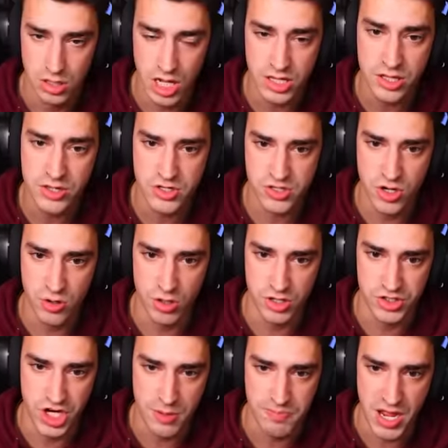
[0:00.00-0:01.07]
Luckily, there's no
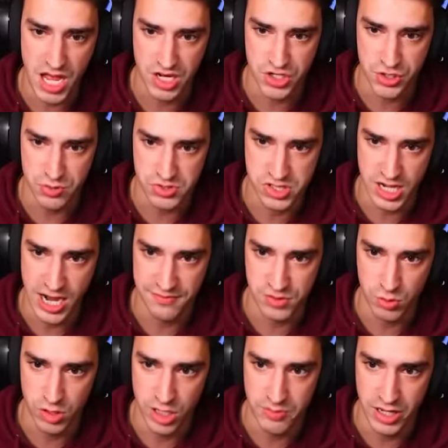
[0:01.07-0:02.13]
jetpack juice that I have
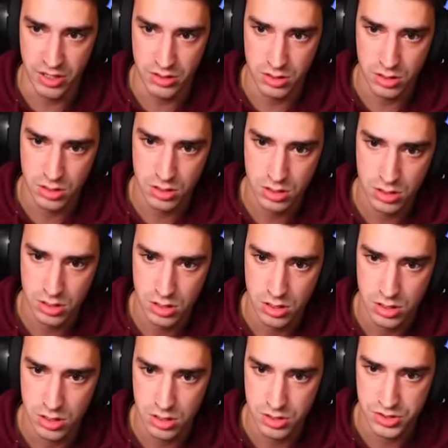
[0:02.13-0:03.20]
to worry about.
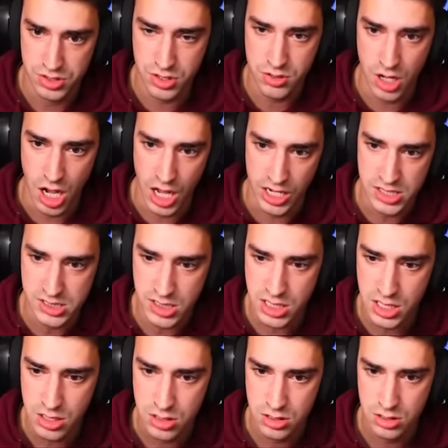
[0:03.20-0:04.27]
Dude,
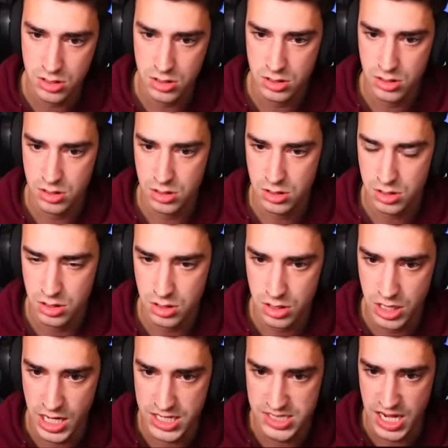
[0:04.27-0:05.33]
honestly,
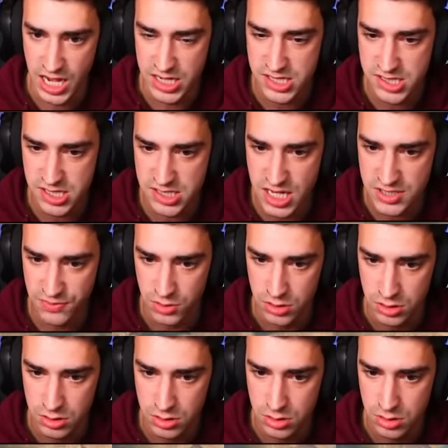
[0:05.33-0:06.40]
it's kind of
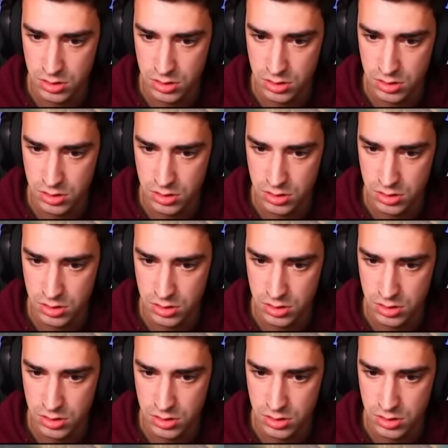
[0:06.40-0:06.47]
successful.